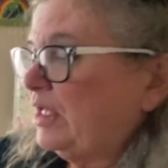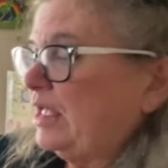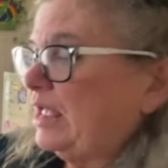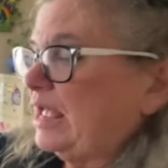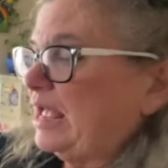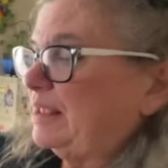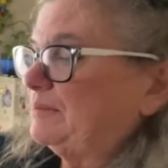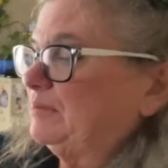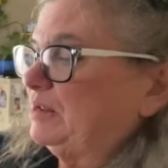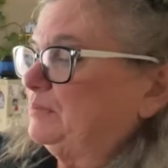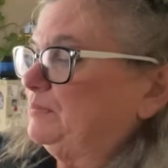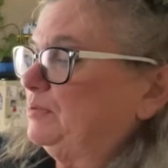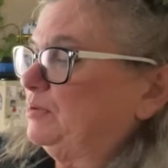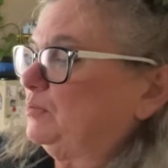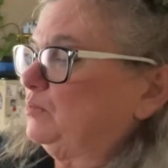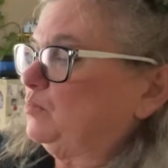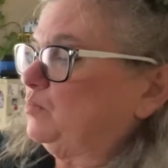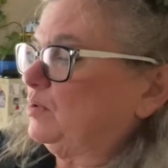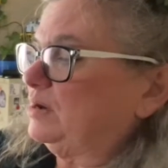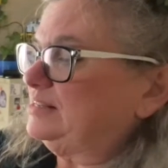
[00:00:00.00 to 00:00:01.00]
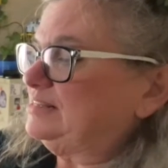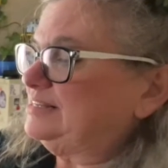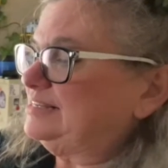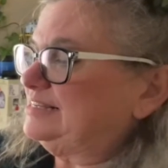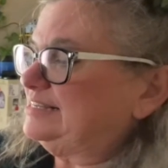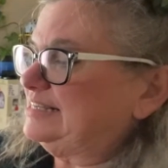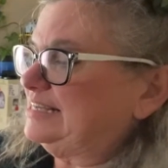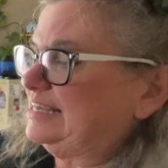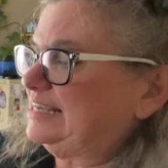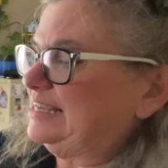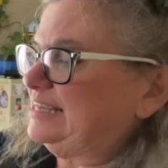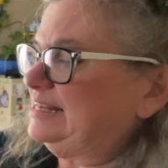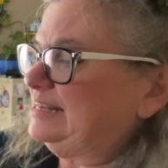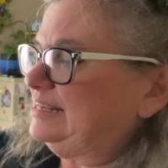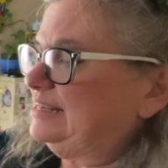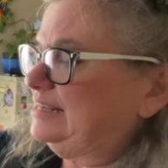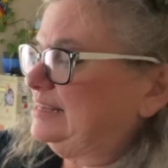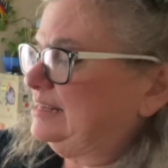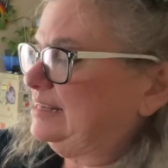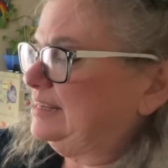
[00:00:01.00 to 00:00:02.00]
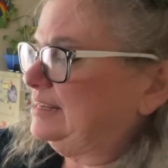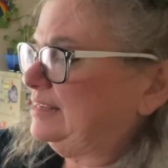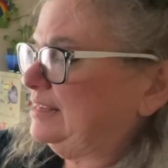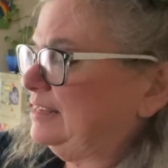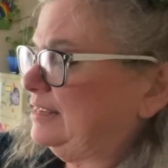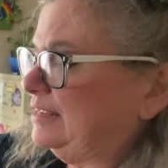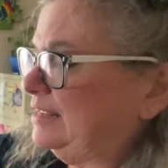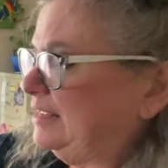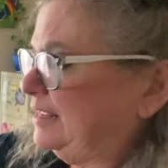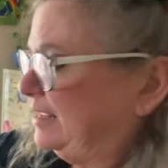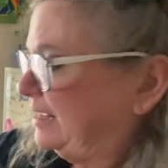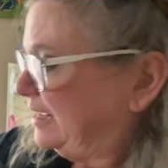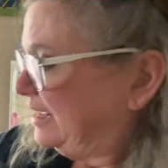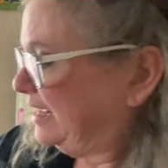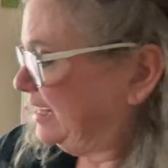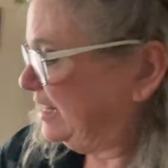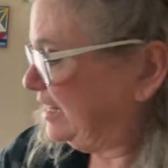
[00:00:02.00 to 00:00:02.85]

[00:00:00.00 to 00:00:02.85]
And I'm going to put one seed in